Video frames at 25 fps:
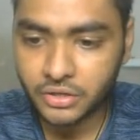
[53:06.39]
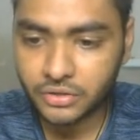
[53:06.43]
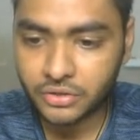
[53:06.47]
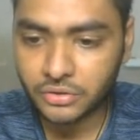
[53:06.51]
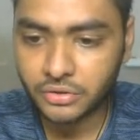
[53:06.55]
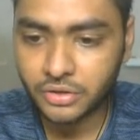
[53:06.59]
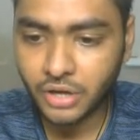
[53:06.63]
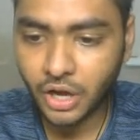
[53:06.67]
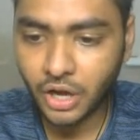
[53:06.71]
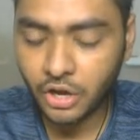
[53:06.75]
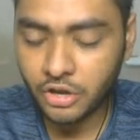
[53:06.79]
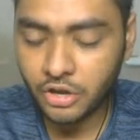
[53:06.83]
So
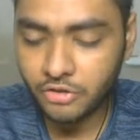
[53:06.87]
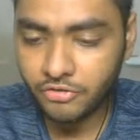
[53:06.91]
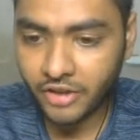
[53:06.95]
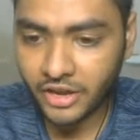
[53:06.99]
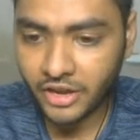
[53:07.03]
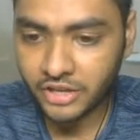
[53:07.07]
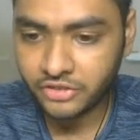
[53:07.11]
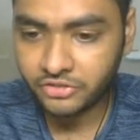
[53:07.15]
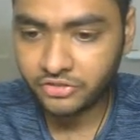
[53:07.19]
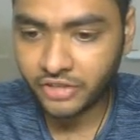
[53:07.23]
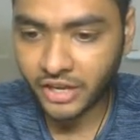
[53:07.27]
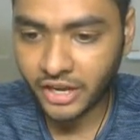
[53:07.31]
now if
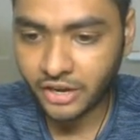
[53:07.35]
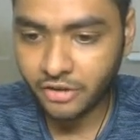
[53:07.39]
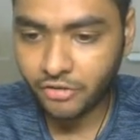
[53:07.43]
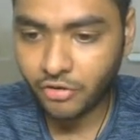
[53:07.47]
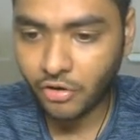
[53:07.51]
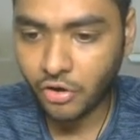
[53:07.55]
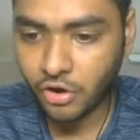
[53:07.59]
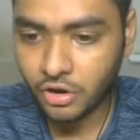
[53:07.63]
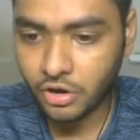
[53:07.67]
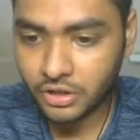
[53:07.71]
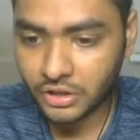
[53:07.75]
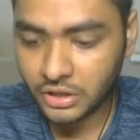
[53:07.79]
I check
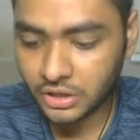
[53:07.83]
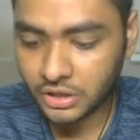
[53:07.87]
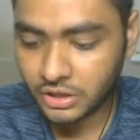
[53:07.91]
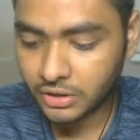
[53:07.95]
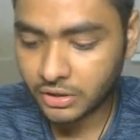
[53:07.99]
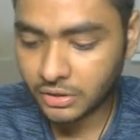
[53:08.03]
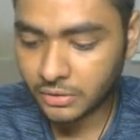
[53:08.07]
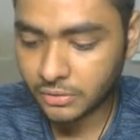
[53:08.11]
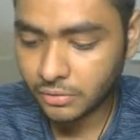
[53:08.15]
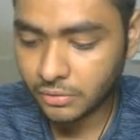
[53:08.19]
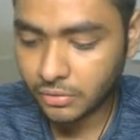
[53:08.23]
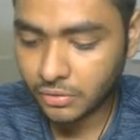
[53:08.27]
all
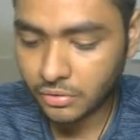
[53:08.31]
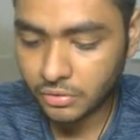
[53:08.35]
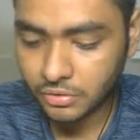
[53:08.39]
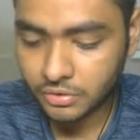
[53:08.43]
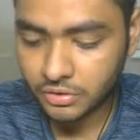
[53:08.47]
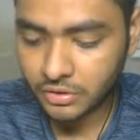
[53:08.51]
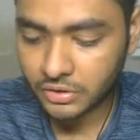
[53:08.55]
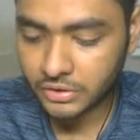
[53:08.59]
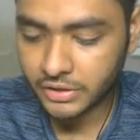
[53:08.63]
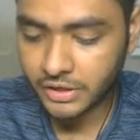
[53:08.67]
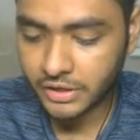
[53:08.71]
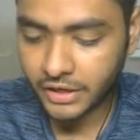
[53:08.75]
the
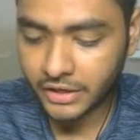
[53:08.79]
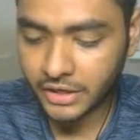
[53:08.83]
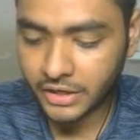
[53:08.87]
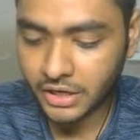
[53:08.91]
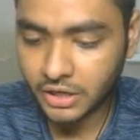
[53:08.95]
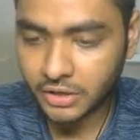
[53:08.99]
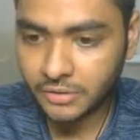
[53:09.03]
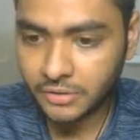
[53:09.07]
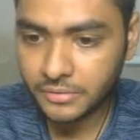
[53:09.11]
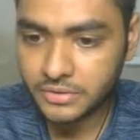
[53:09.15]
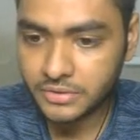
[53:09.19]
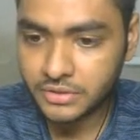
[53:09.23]

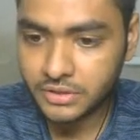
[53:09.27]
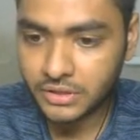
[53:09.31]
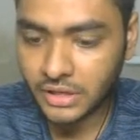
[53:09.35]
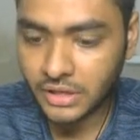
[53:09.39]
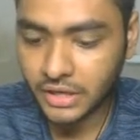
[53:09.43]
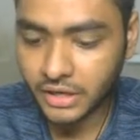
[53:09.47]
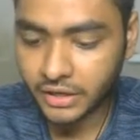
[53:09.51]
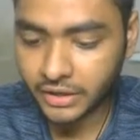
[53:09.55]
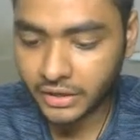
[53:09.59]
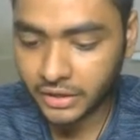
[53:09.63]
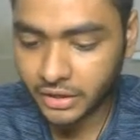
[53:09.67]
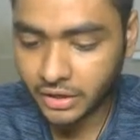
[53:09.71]
data,
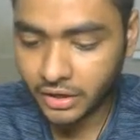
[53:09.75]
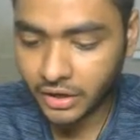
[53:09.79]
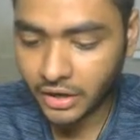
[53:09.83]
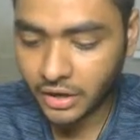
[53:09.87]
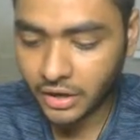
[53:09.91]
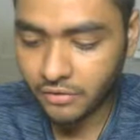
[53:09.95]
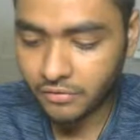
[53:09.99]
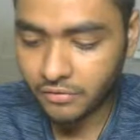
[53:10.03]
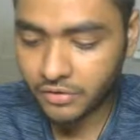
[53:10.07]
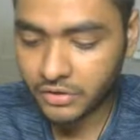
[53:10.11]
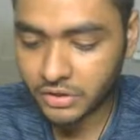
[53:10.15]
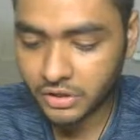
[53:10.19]
select
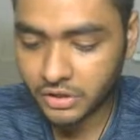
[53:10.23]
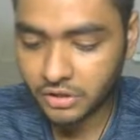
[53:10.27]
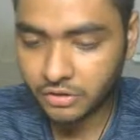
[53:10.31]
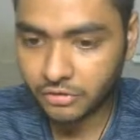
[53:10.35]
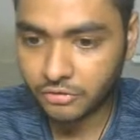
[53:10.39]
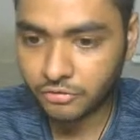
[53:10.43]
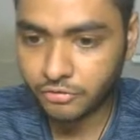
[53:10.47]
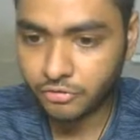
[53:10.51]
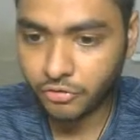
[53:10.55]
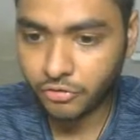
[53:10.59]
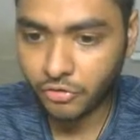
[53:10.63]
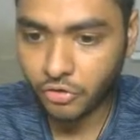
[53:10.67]
everything
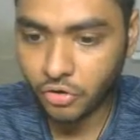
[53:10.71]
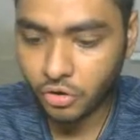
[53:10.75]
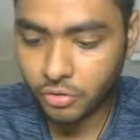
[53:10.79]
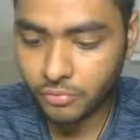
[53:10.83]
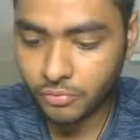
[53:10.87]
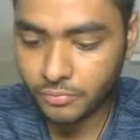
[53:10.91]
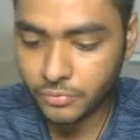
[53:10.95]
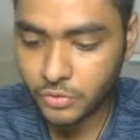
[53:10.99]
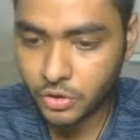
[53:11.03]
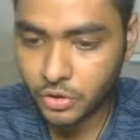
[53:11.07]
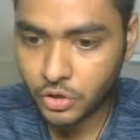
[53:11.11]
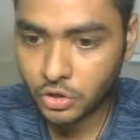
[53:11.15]

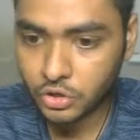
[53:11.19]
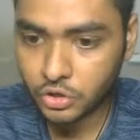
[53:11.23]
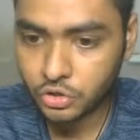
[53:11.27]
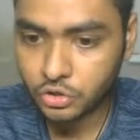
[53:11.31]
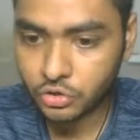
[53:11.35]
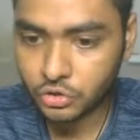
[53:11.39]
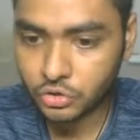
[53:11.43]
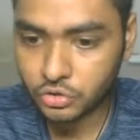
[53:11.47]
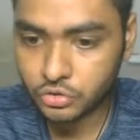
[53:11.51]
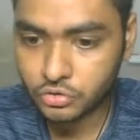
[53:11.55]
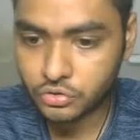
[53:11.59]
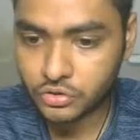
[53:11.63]
from
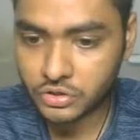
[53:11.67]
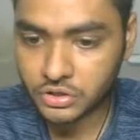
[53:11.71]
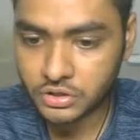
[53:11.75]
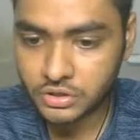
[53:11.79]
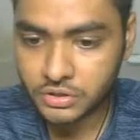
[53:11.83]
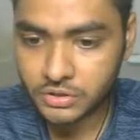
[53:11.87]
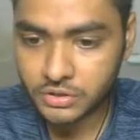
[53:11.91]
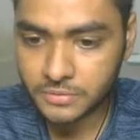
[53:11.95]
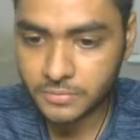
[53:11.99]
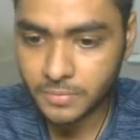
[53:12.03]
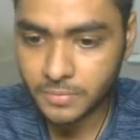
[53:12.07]
users,